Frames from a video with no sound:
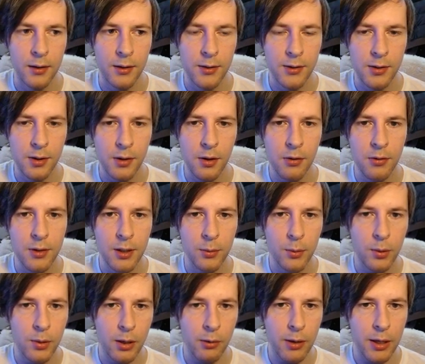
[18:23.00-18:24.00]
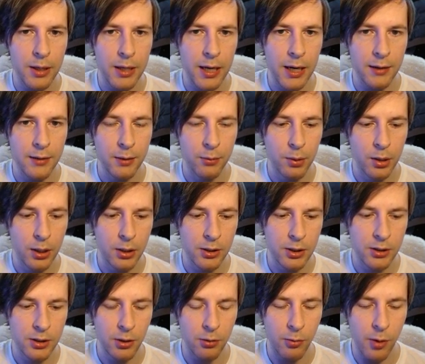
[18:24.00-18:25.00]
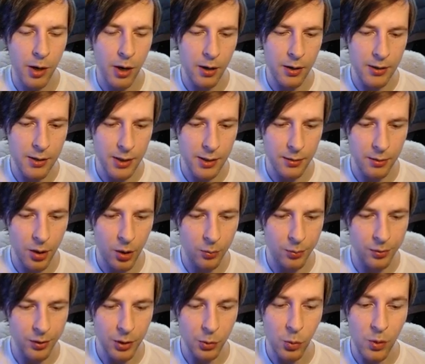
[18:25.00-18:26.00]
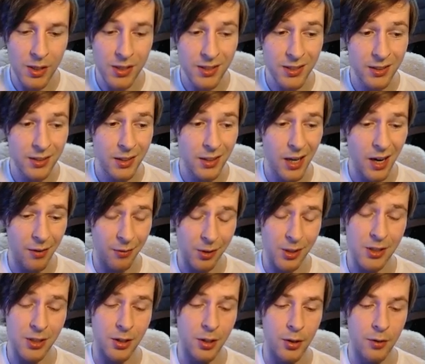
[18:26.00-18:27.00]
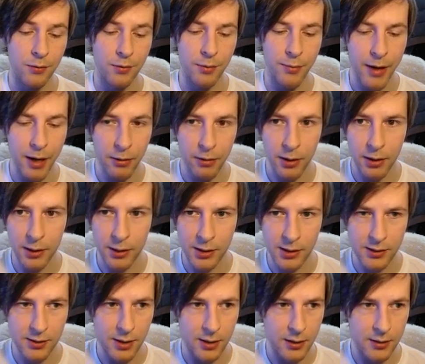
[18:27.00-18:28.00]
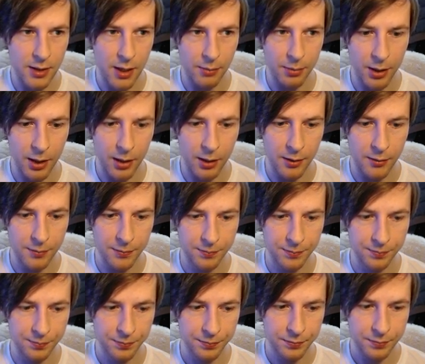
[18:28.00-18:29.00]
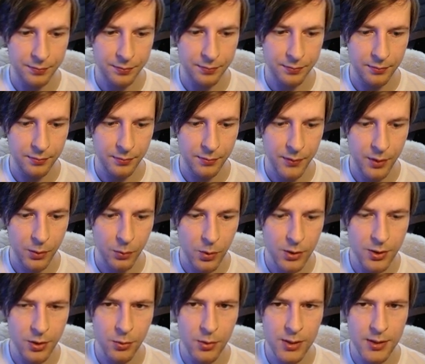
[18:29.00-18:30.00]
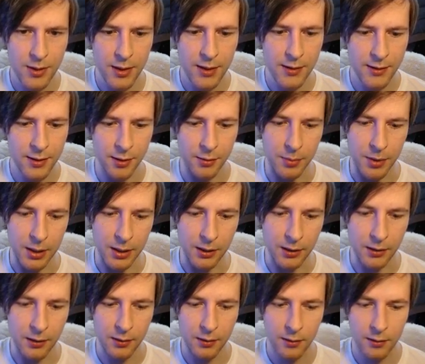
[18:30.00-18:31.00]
So I don't think we want to run that. I think we're just going to run R&D hopefully once every turn from now on and just see the top card. What's the worst this could be?